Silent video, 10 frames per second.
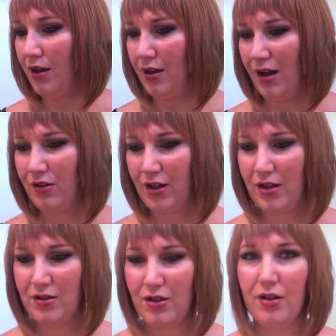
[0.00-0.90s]
And I'll
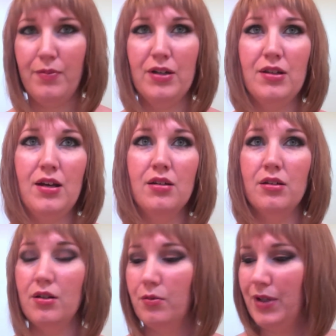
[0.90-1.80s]
kind of talk about that in
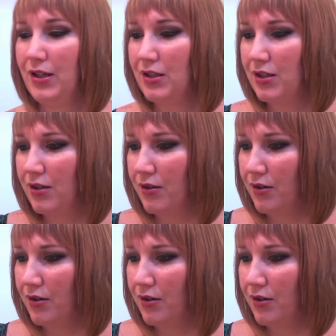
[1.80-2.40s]
a little bit.